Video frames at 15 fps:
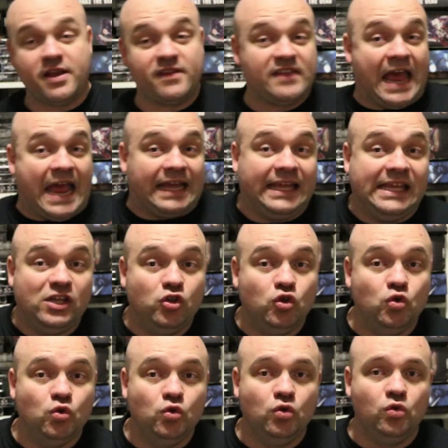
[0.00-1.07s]
attacking
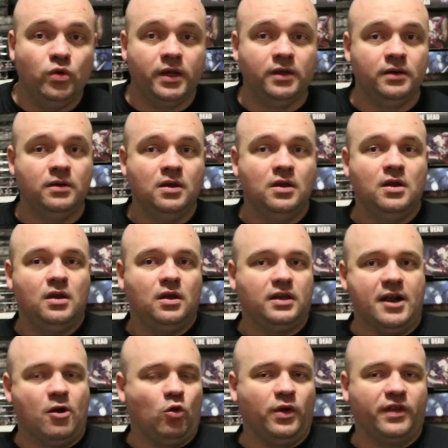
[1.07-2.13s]
you and, you
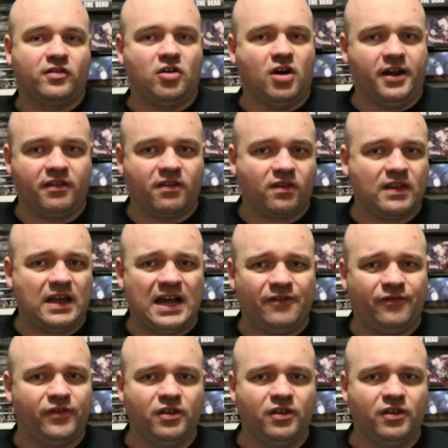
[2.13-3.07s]
know, all this kind of stuff.